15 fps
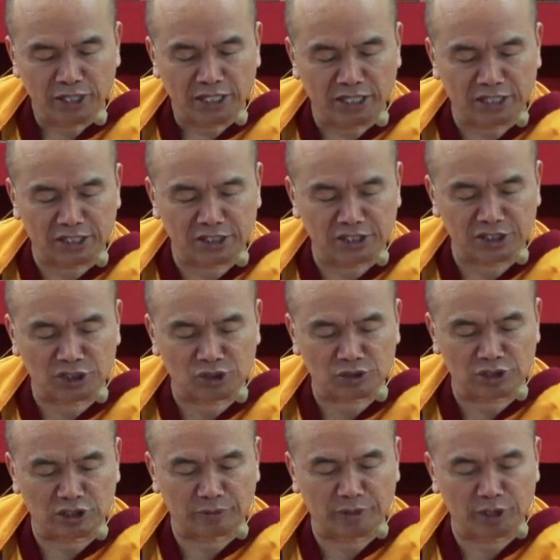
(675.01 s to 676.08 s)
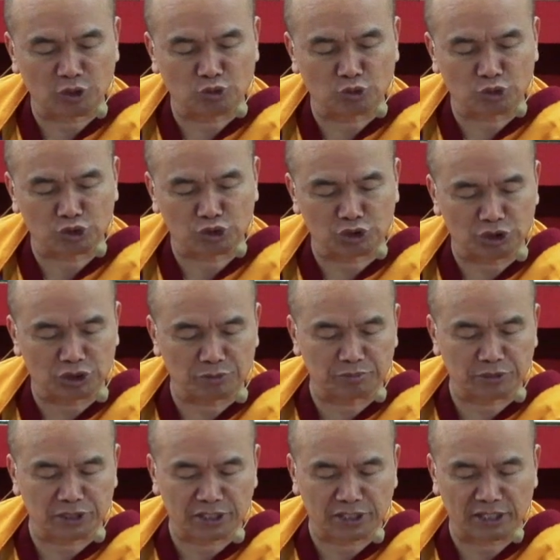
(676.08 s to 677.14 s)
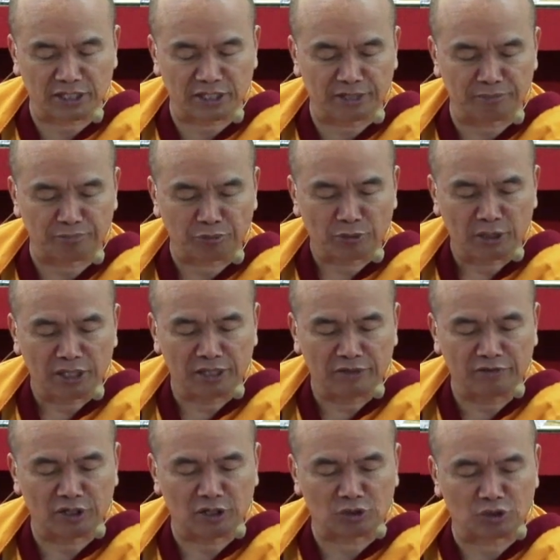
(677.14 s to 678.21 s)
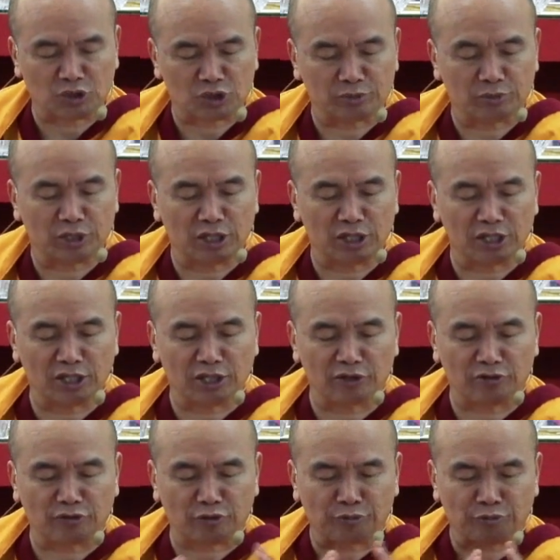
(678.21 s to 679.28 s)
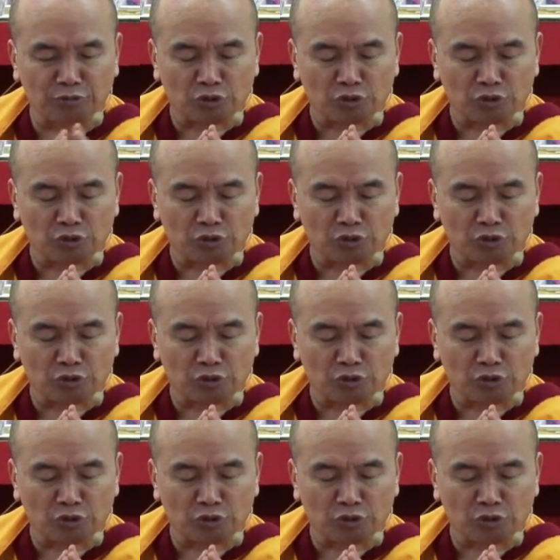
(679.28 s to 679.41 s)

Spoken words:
and the teachings of dependent origination in particular, even in the course of my life.